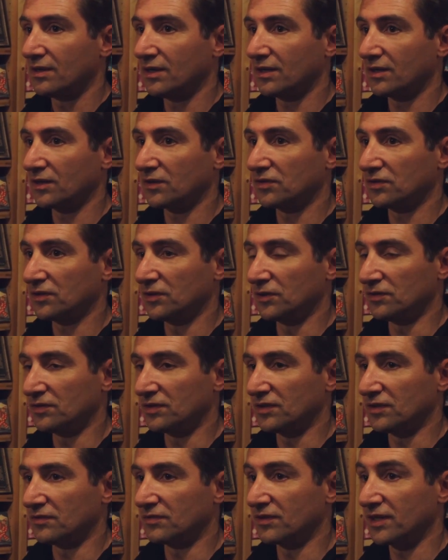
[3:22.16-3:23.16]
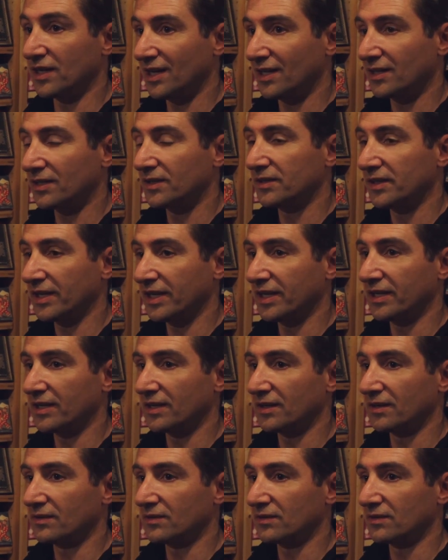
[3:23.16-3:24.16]
an exclusive color
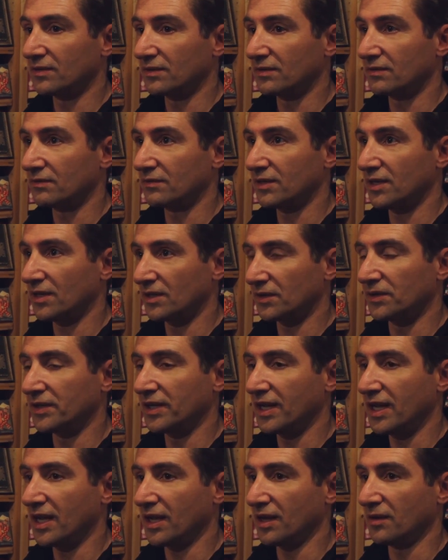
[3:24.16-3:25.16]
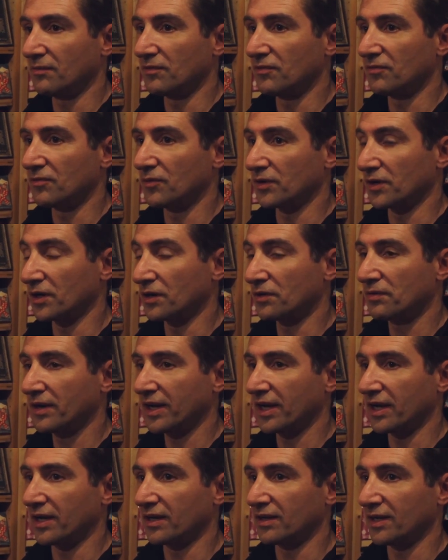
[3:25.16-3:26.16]
and color name for a
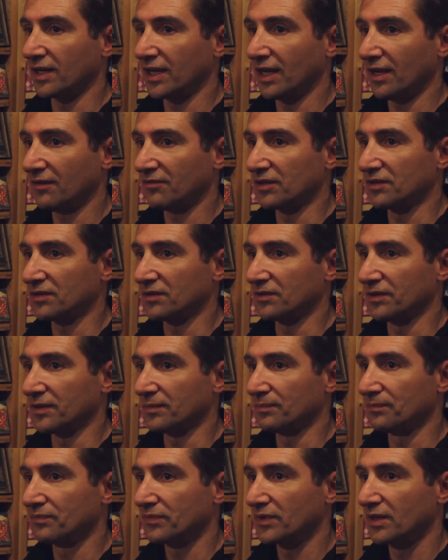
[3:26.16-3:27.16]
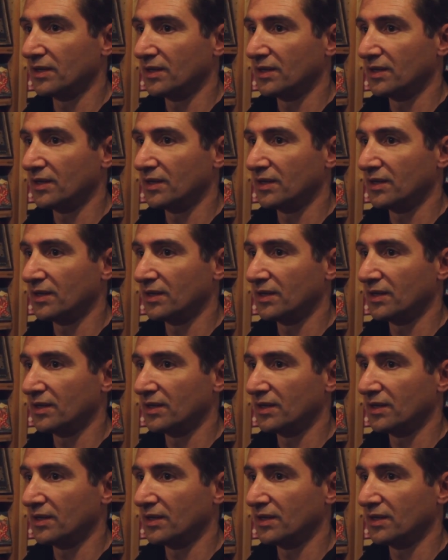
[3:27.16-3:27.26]
crayon and gave it to him.